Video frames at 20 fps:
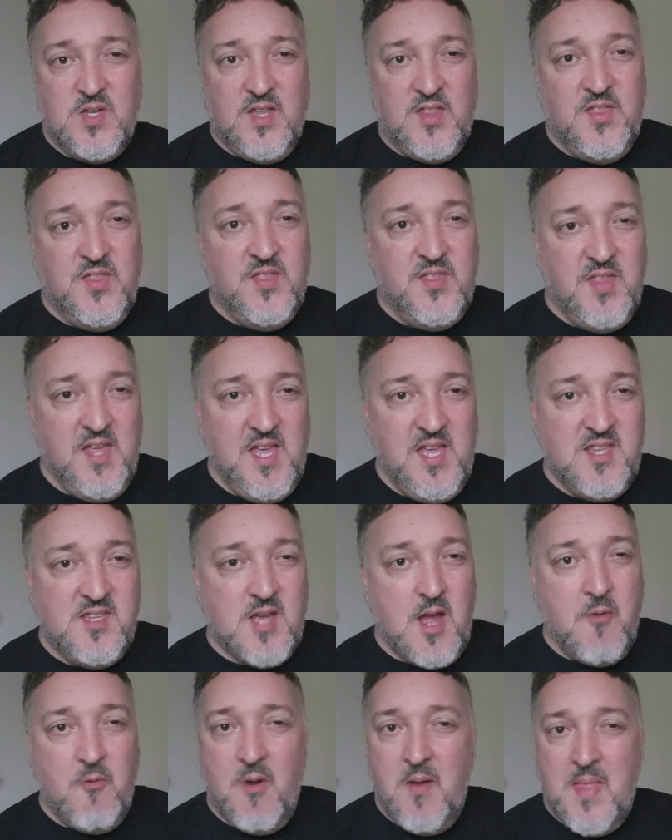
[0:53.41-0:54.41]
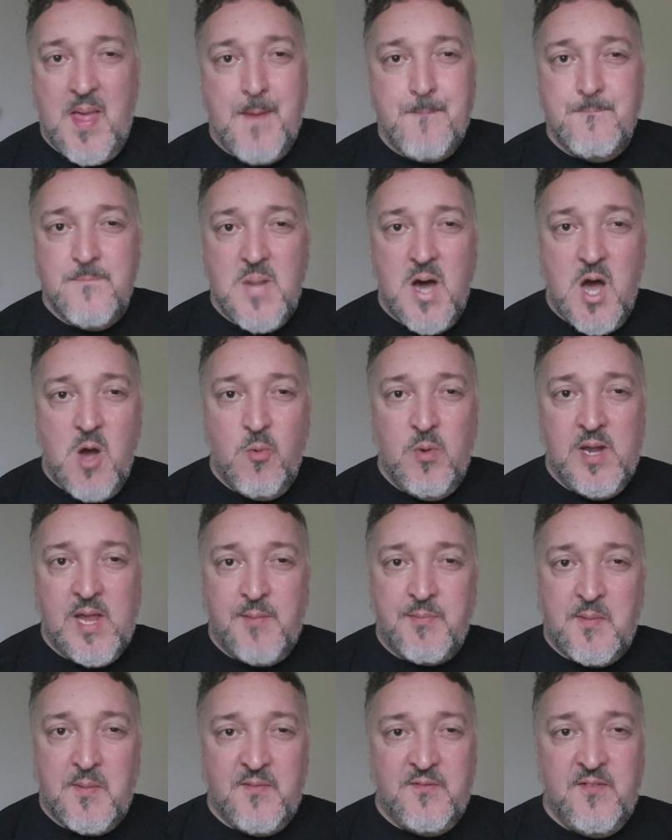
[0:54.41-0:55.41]
I think time around that mark, when you
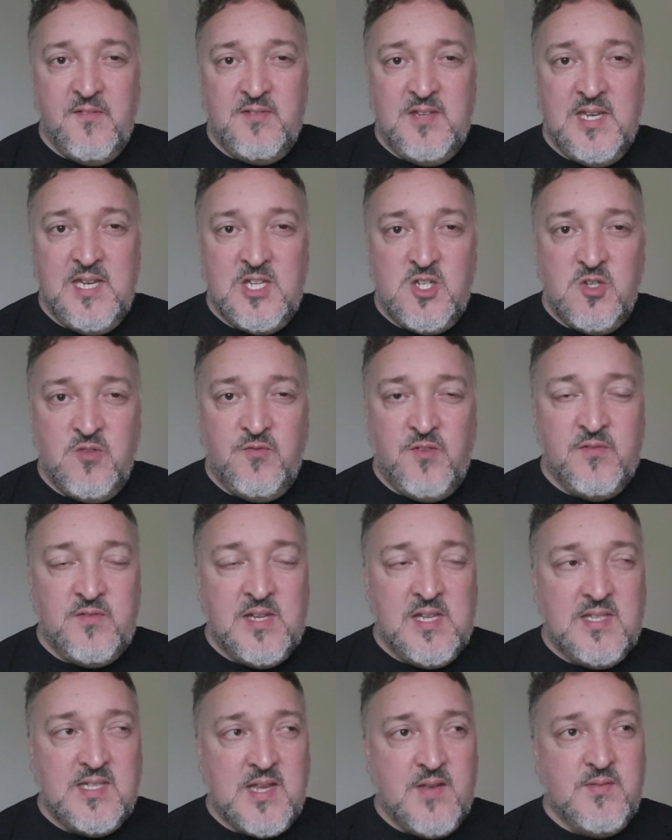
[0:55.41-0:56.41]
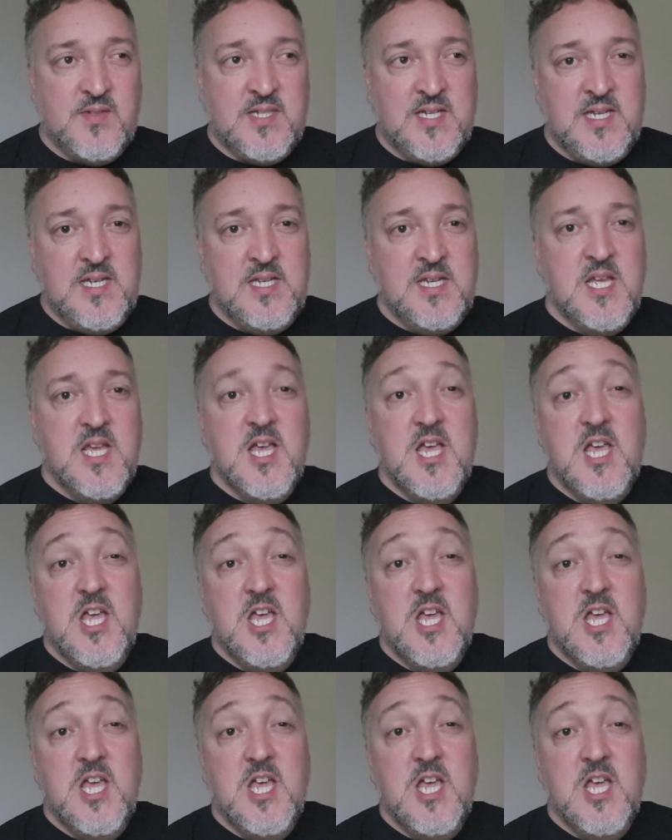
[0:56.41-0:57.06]
get to 15 issues, 15, 17,